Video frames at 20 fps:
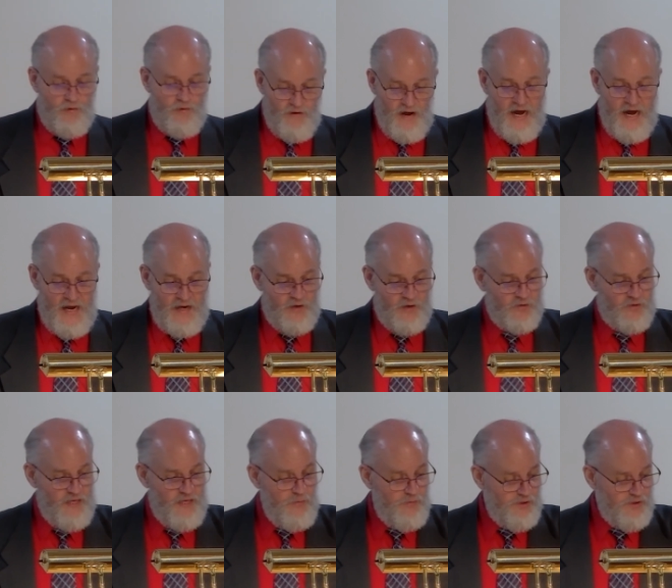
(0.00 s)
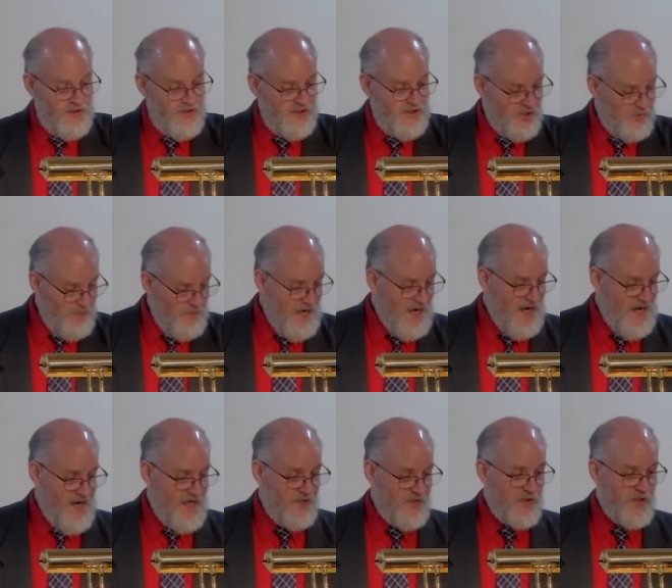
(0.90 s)
reviled. He was
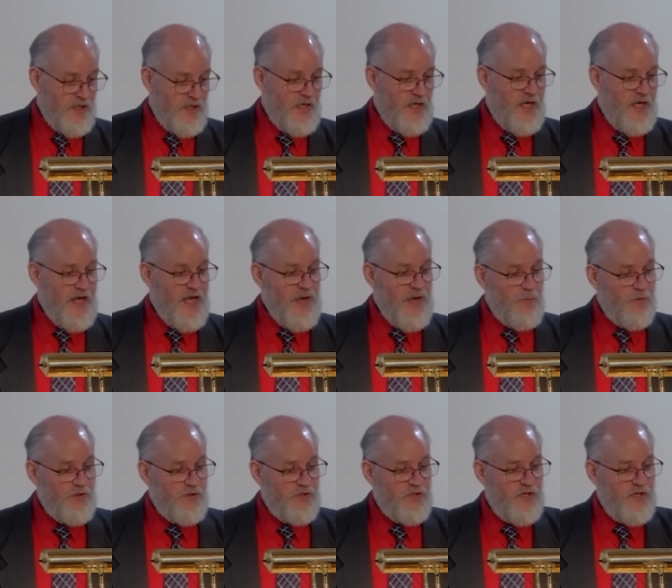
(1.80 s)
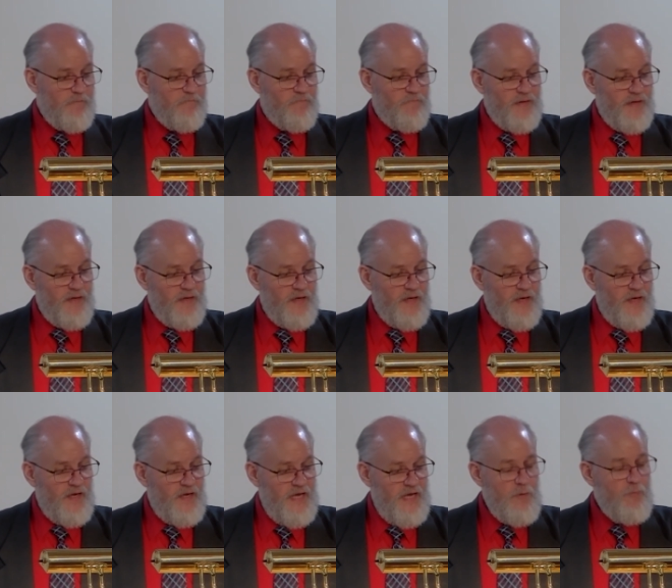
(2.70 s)
despised. He was,
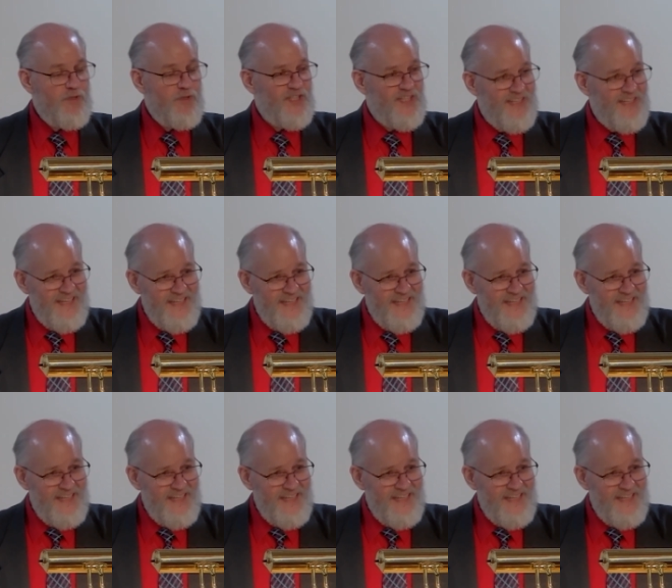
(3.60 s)
he was